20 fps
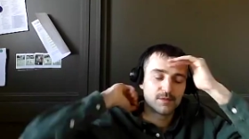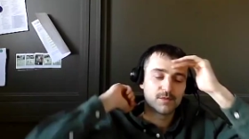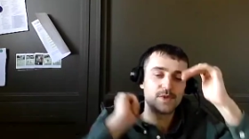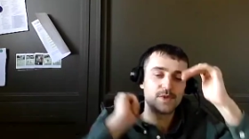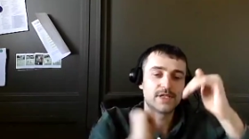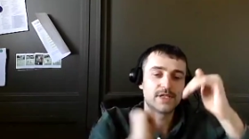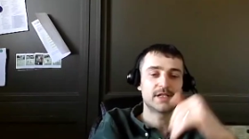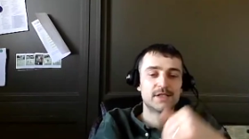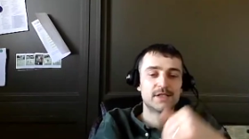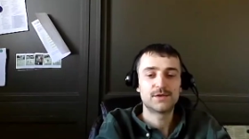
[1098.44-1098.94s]

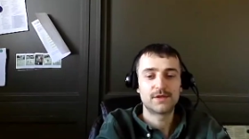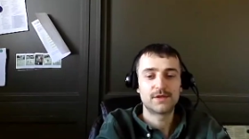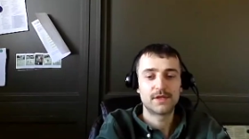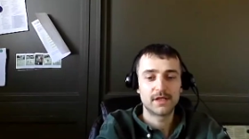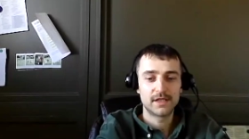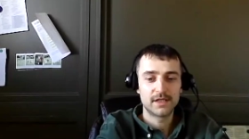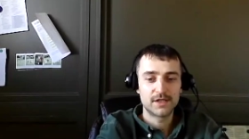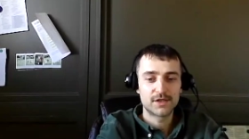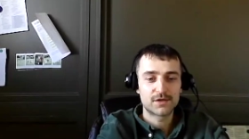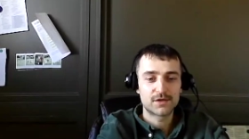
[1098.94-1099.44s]
we did do the
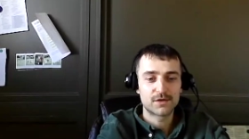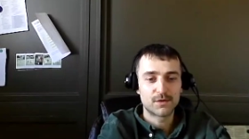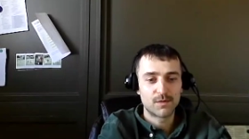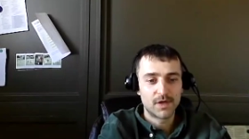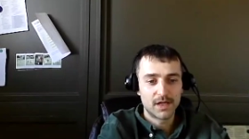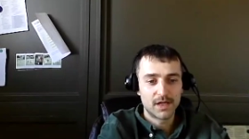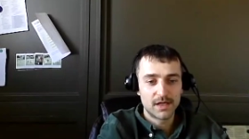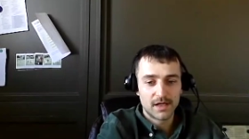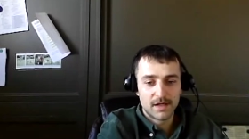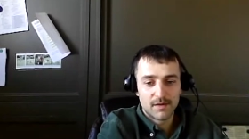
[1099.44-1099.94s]
initial
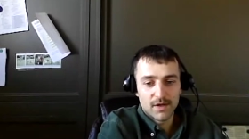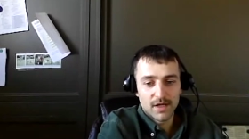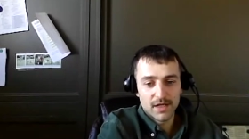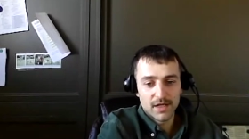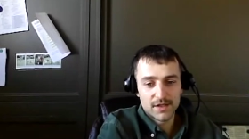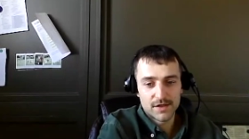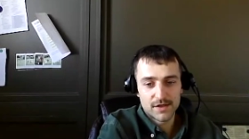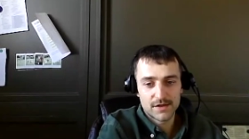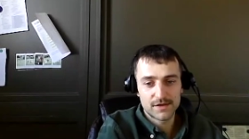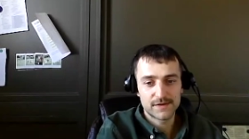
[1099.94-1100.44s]
one at
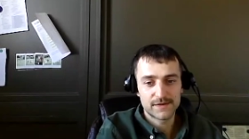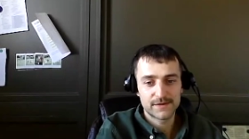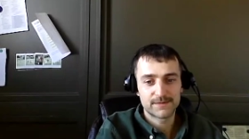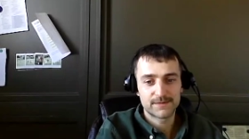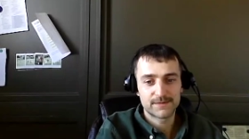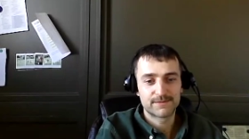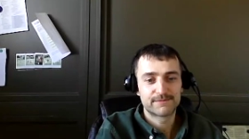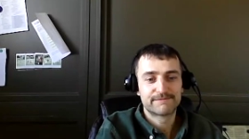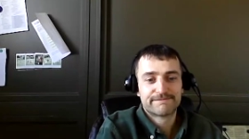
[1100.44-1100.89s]
Rogers,